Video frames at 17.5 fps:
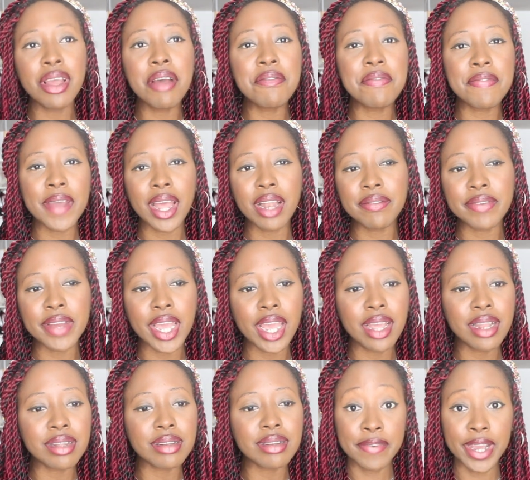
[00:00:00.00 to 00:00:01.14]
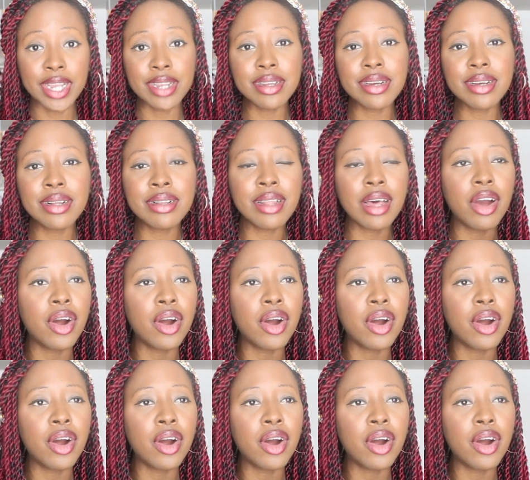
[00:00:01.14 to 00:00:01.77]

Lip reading: Velvet, vinyl